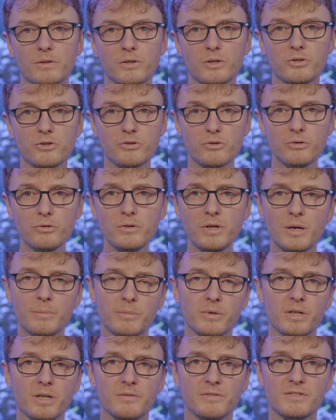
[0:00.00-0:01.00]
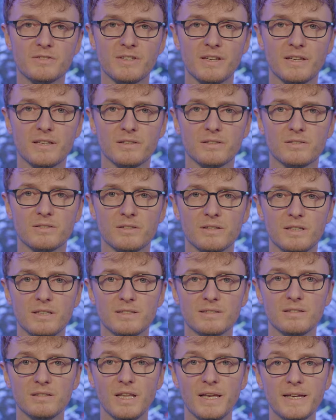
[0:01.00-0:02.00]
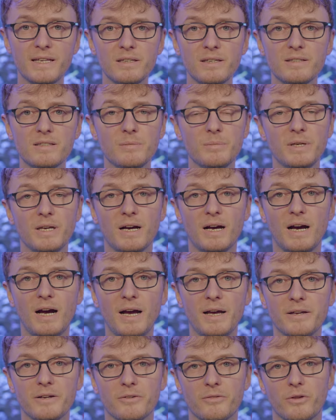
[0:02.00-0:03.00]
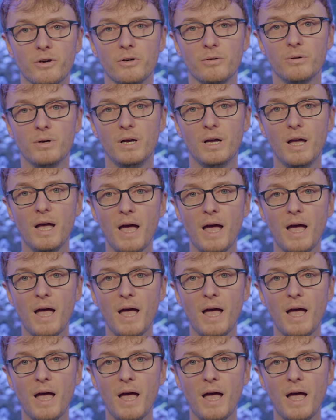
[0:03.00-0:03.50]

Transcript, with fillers: The true number of stings is likely to be higher though,